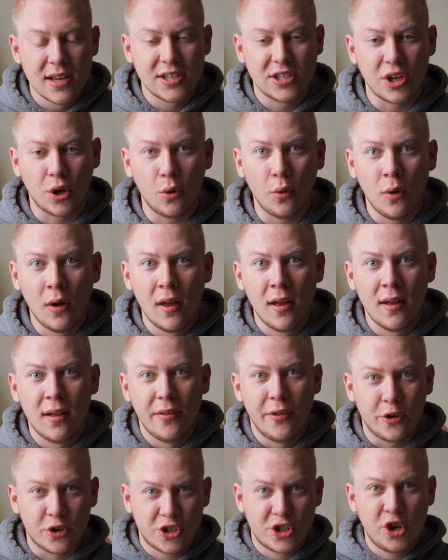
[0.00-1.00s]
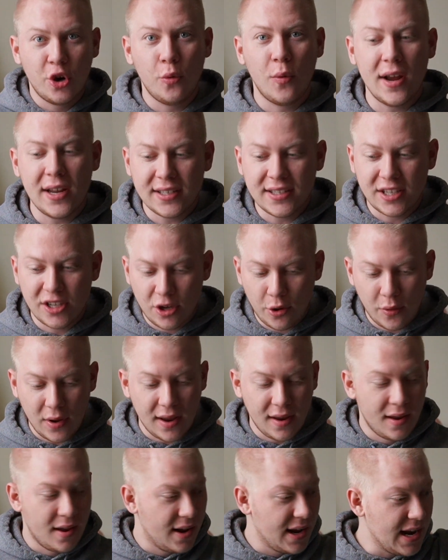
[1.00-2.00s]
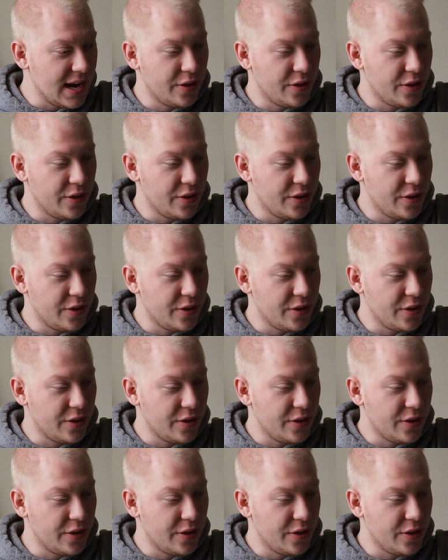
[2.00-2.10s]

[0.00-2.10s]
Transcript: So there's 2 ways to do it.